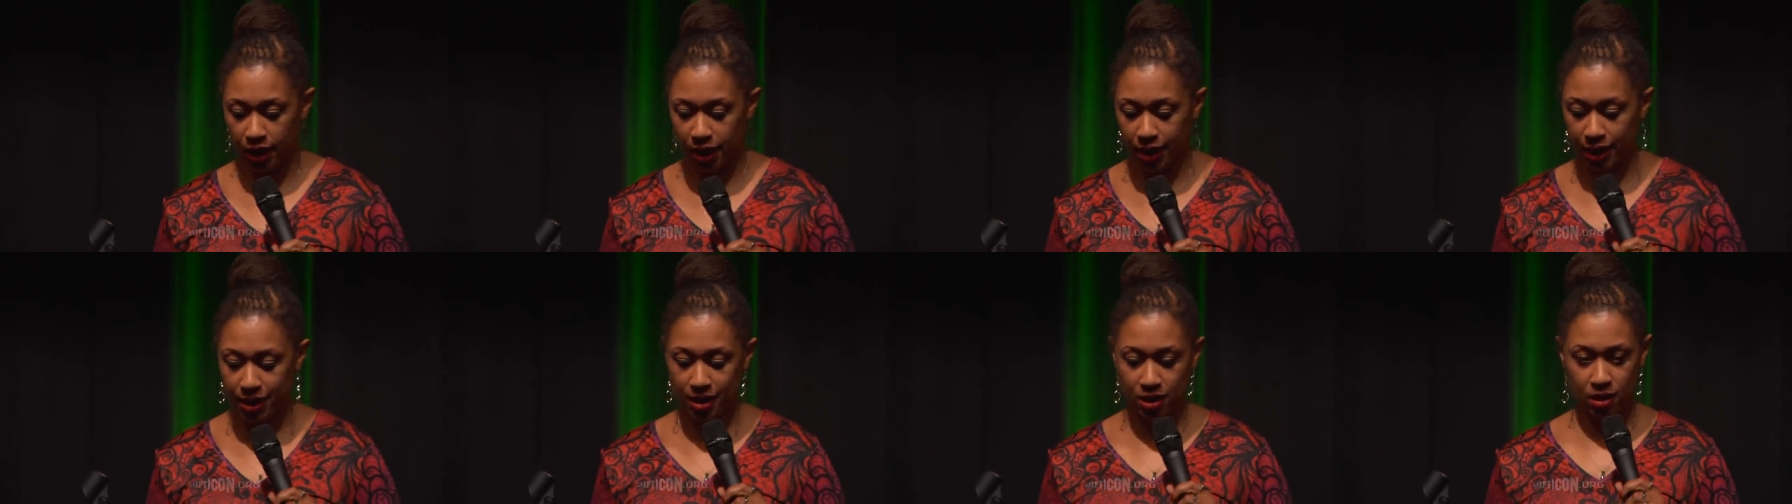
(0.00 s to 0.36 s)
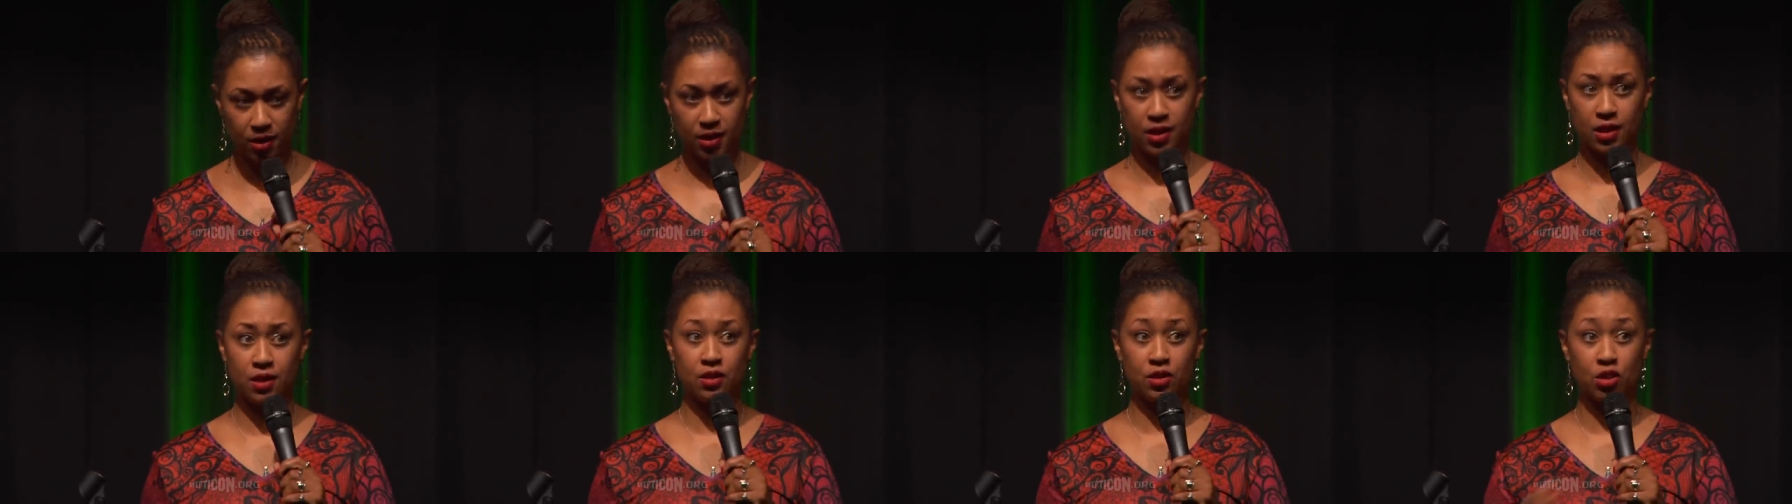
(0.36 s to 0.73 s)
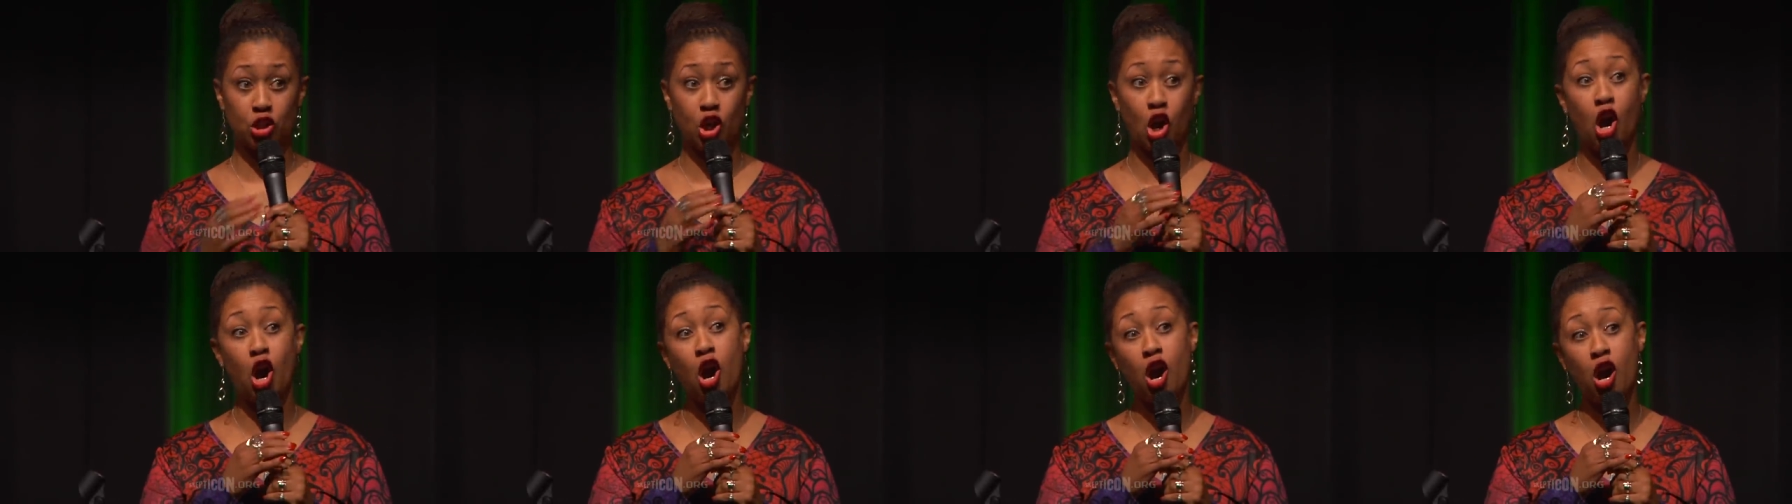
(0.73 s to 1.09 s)
and I didn't see this
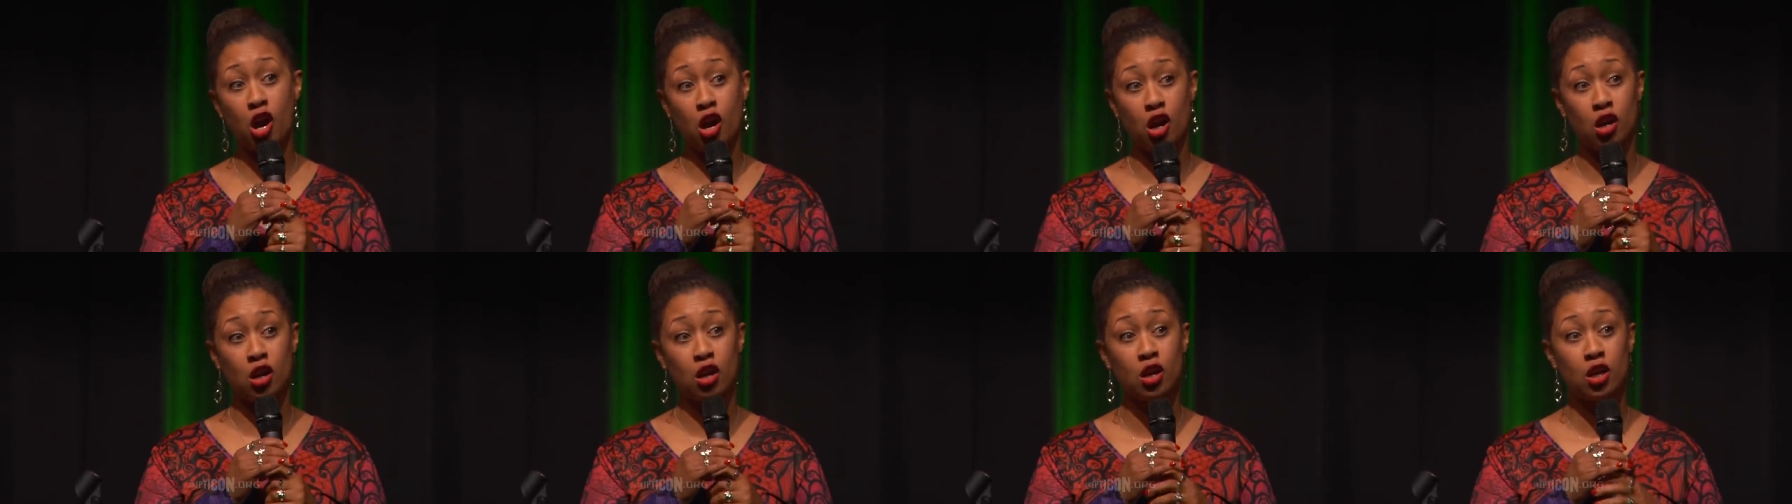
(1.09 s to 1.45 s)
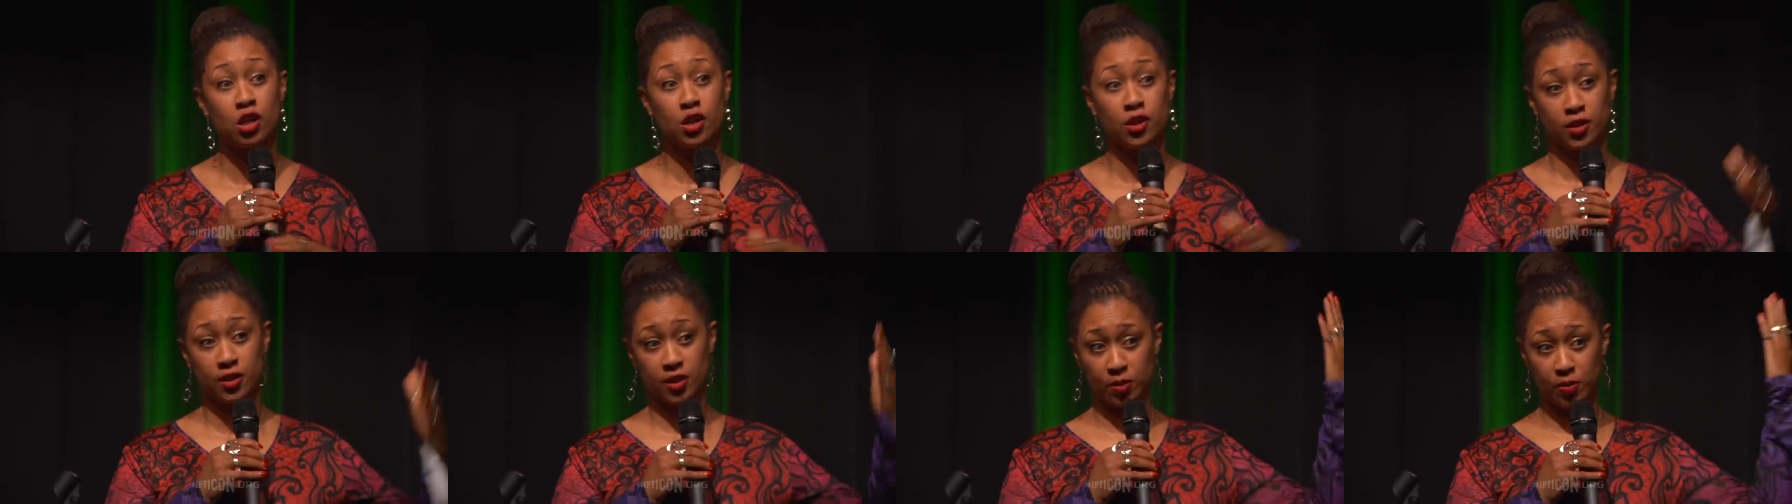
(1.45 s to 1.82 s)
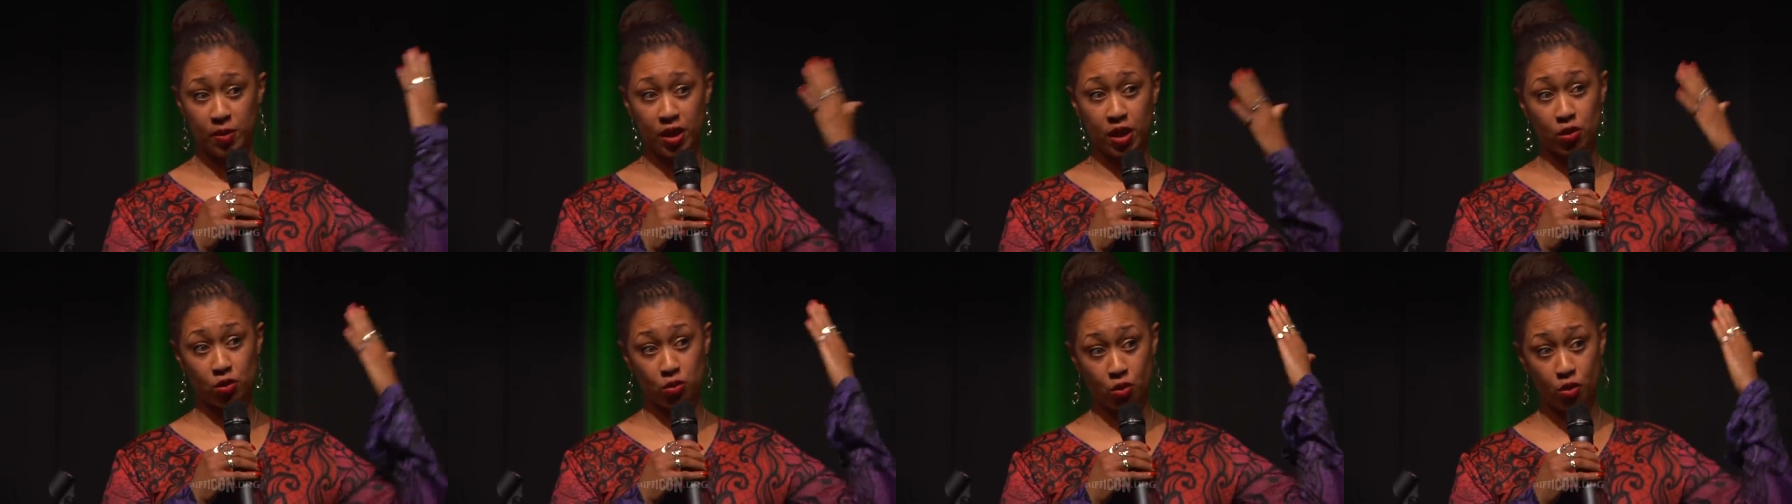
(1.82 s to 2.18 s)
car
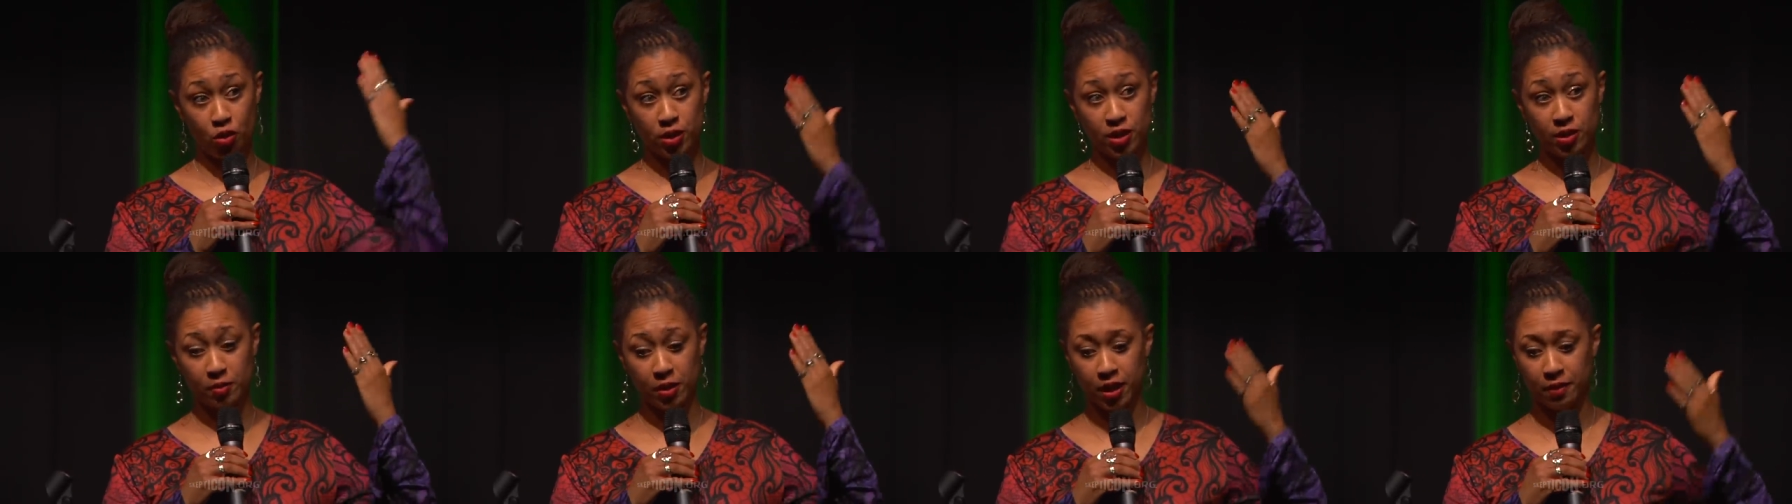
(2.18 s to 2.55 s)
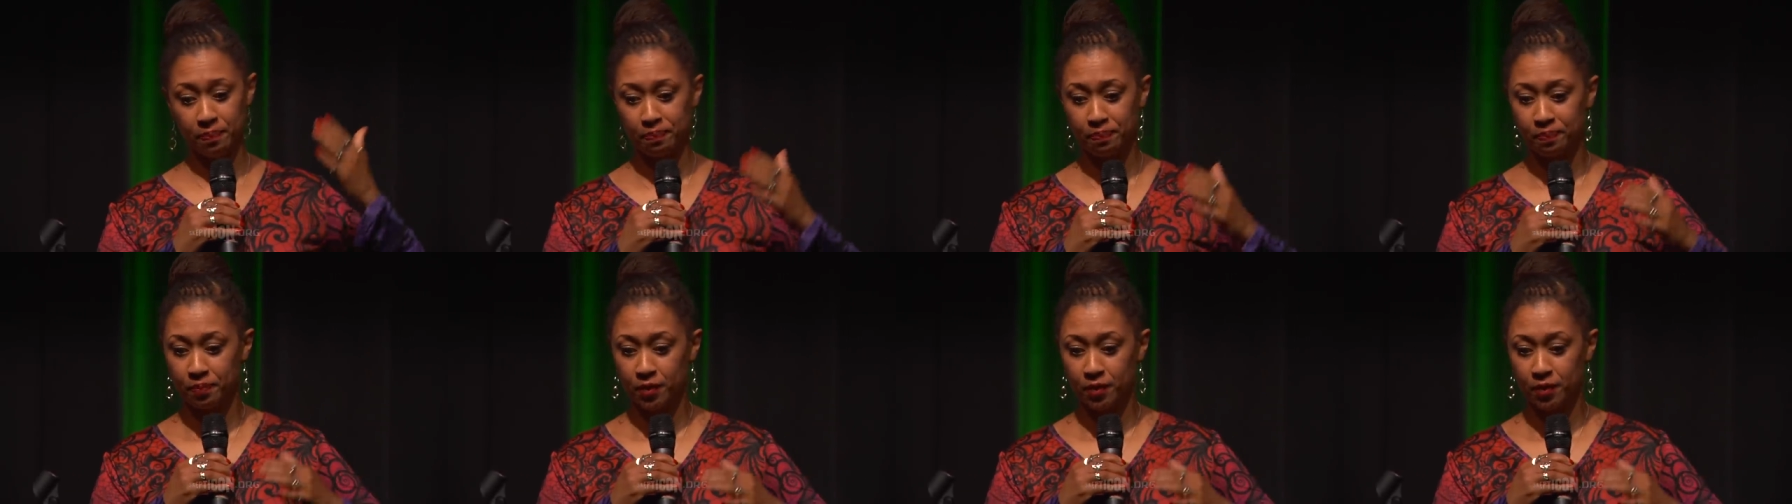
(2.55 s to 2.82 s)
speeding towards me.